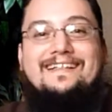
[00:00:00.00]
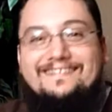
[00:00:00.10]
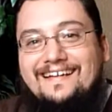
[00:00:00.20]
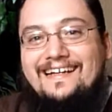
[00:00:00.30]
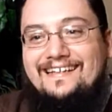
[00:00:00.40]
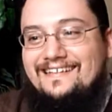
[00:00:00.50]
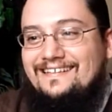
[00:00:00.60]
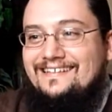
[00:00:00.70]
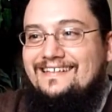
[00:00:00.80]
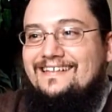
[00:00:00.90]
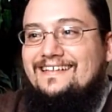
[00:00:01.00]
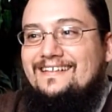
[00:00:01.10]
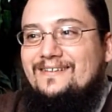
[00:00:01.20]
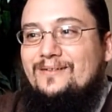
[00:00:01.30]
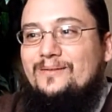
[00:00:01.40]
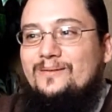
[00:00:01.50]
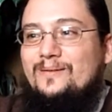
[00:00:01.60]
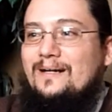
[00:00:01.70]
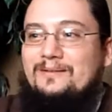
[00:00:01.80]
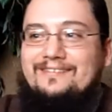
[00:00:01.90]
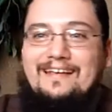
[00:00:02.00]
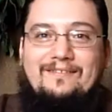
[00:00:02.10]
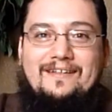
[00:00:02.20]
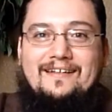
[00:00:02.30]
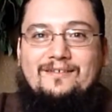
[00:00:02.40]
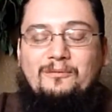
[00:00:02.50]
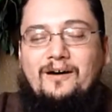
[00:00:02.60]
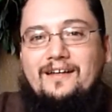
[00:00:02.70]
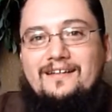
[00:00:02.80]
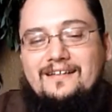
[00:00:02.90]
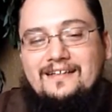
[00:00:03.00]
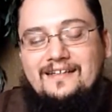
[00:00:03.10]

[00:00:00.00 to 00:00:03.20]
excited I was saving this one